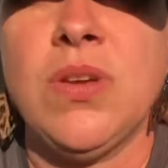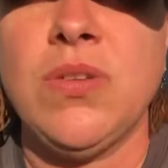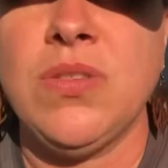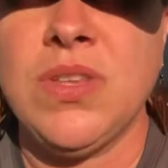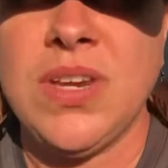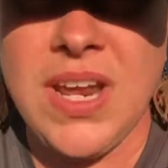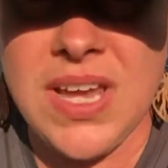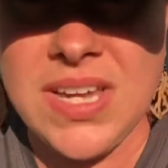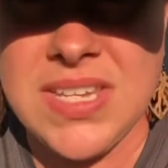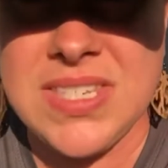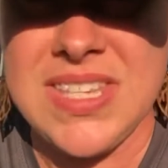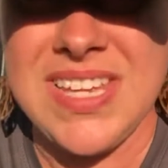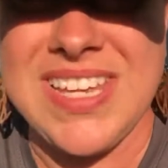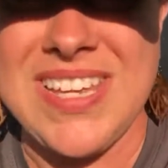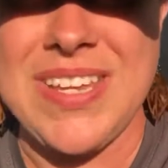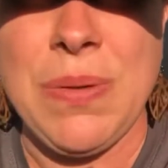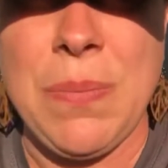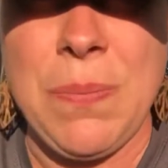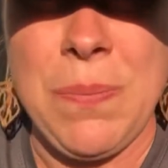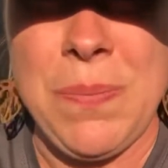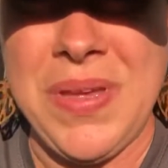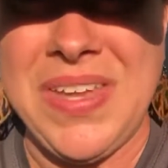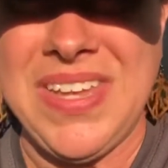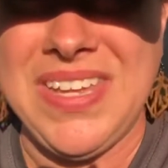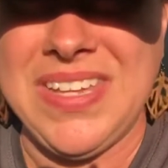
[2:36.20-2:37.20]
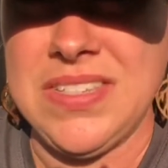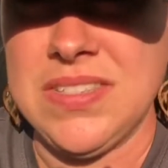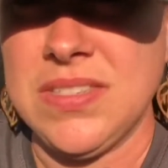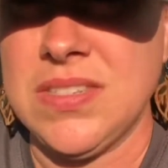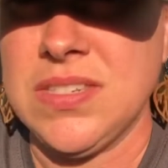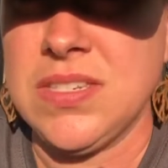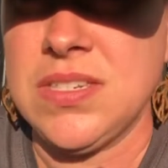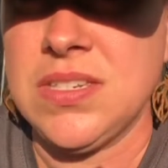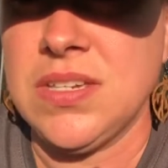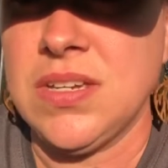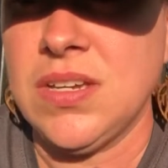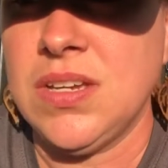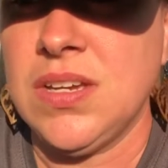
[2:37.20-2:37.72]
the next thing,
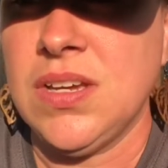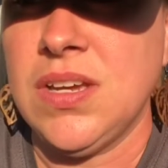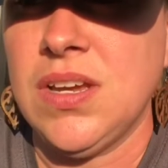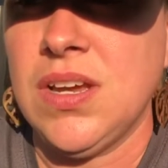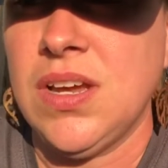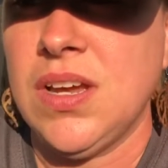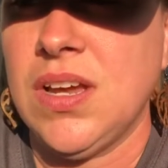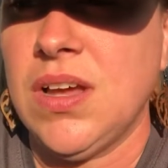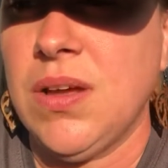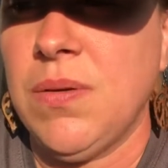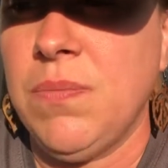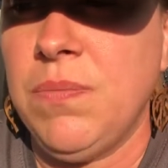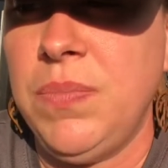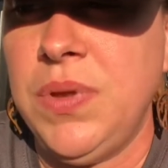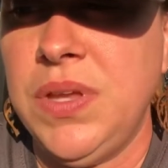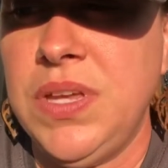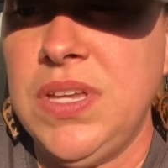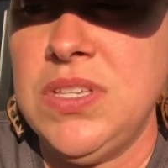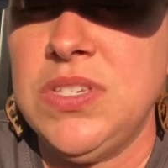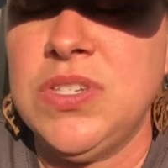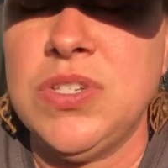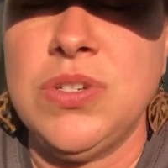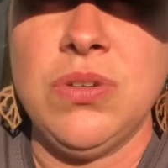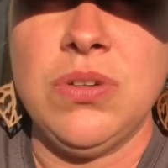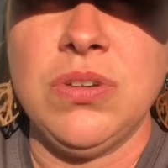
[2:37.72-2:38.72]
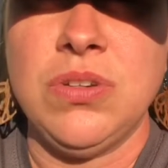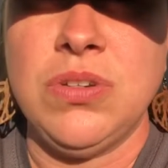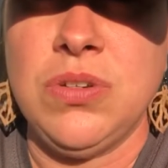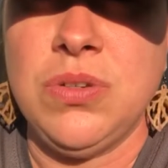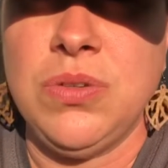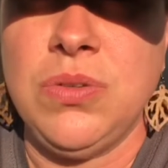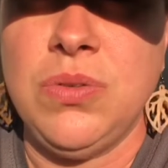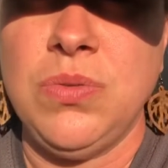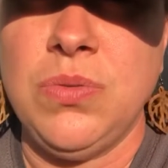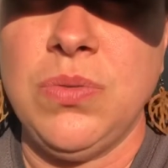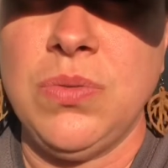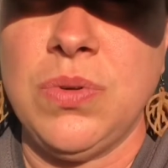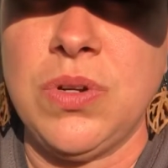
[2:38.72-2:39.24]
beans. Beans, you can
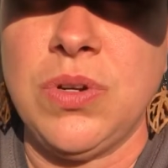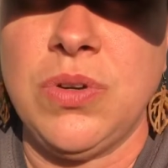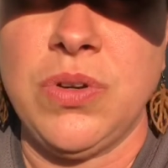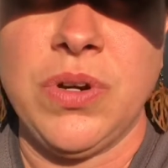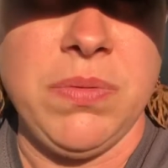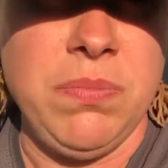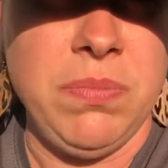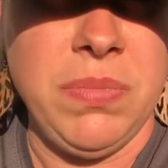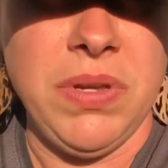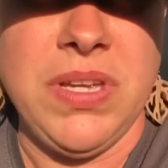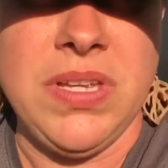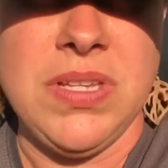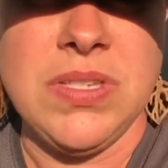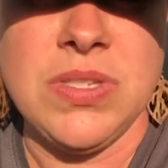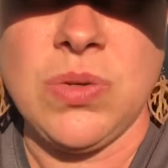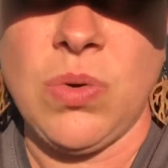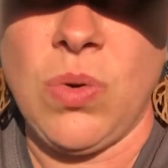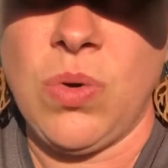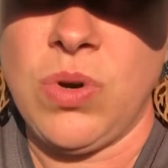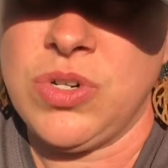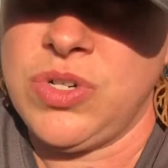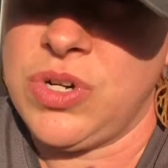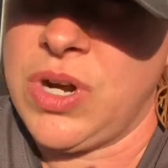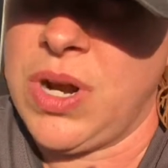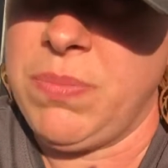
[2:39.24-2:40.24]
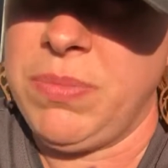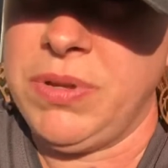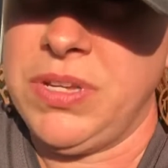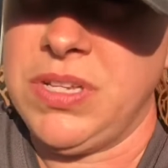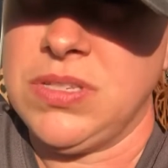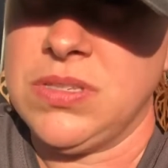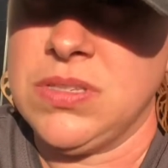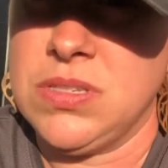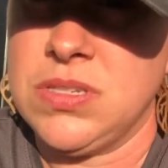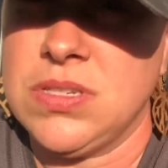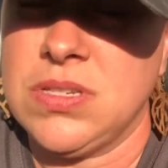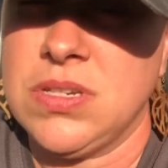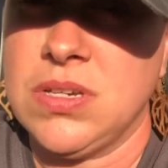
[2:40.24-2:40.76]
do green beans or dry
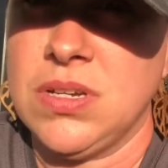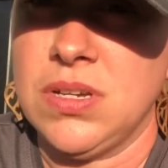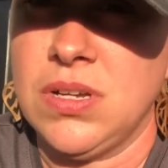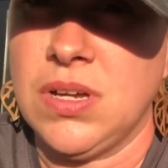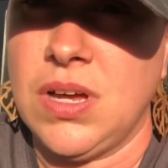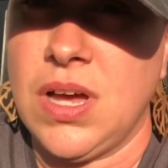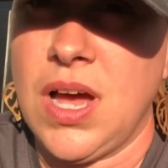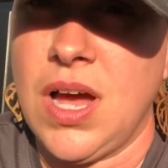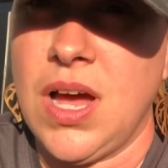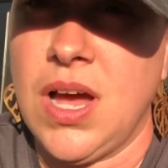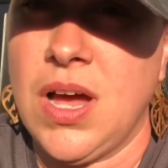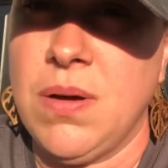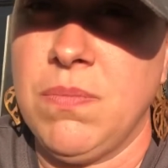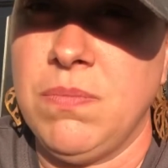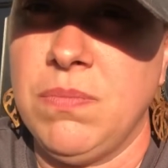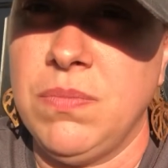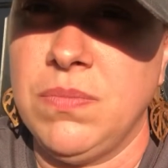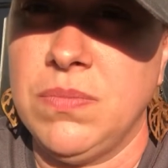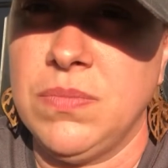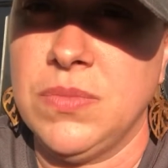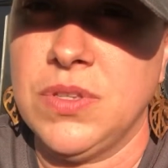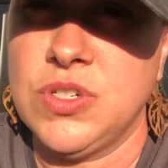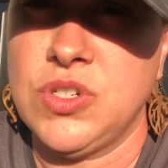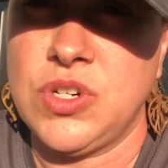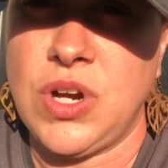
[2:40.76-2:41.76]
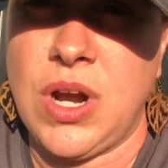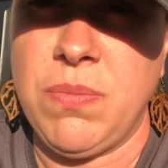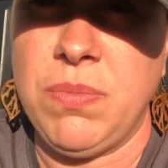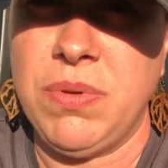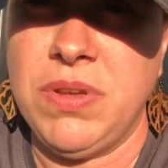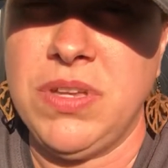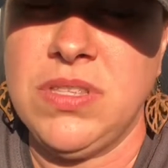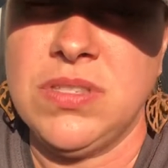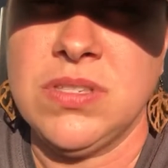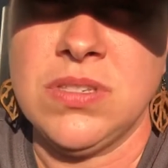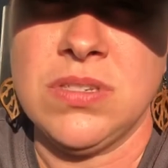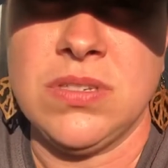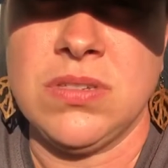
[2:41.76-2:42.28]
beans. The dry
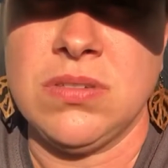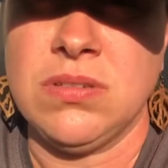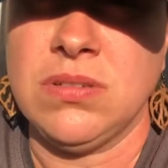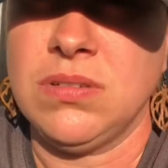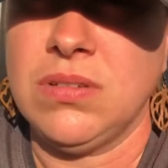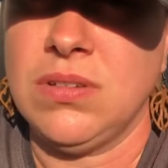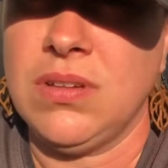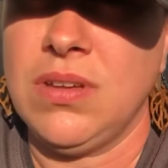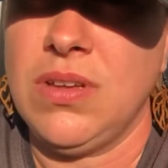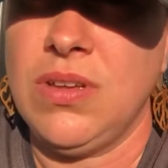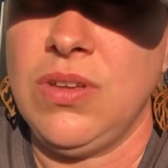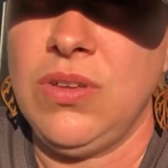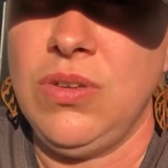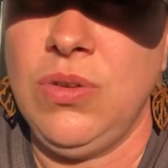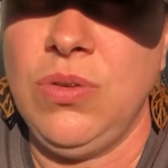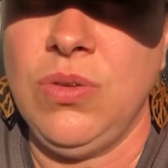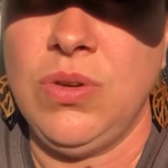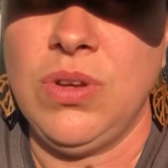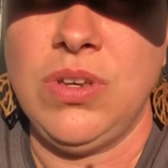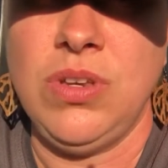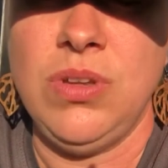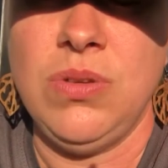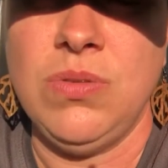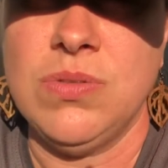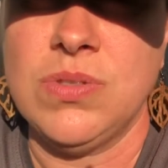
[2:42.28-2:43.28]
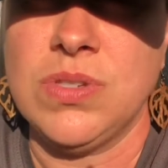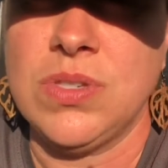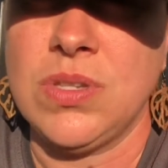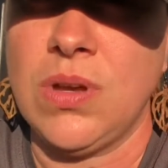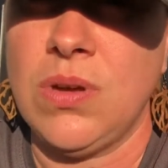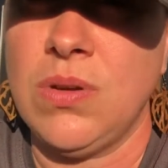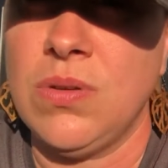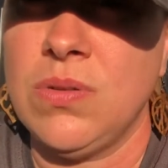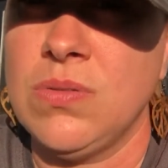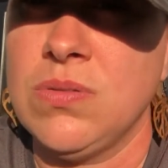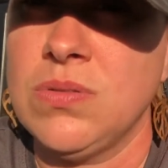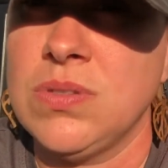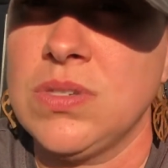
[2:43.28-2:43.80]
beans, you can use
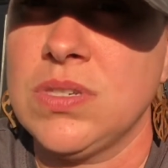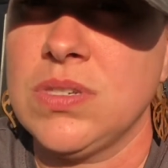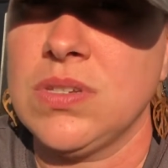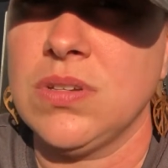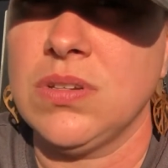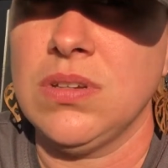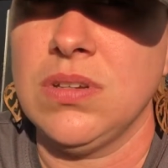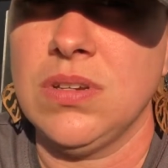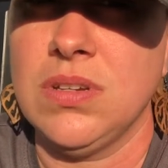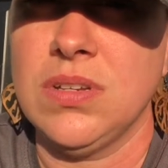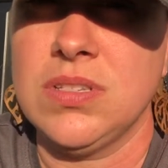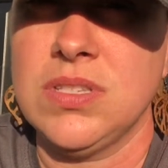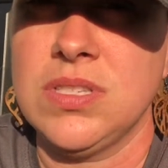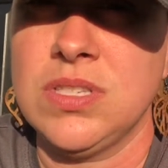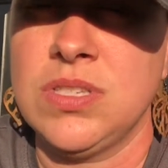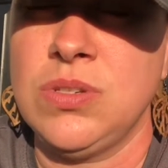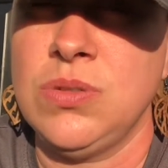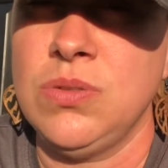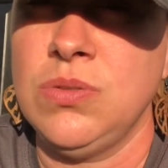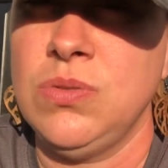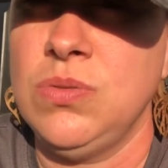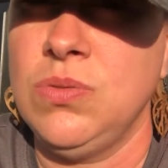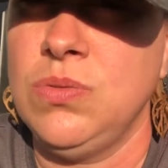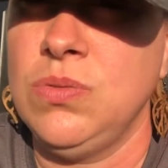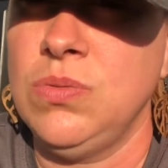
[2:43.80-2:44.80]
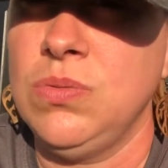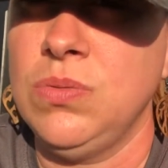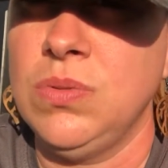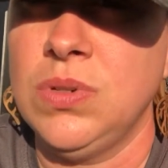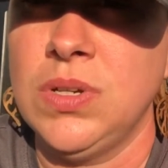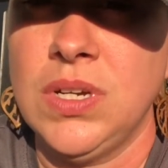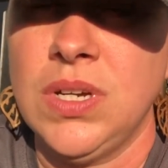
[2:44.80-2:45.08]
those to